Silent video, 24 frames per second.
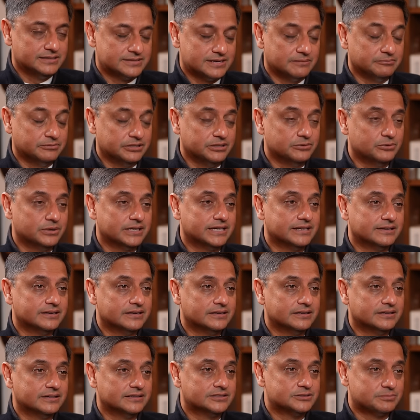it's something we can uh,
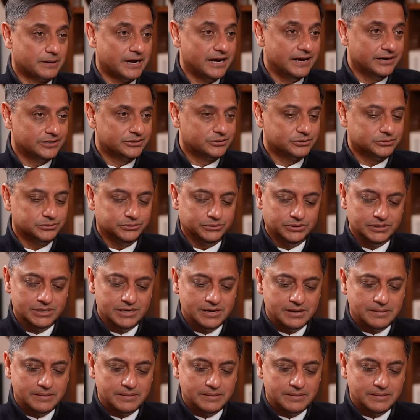aspire to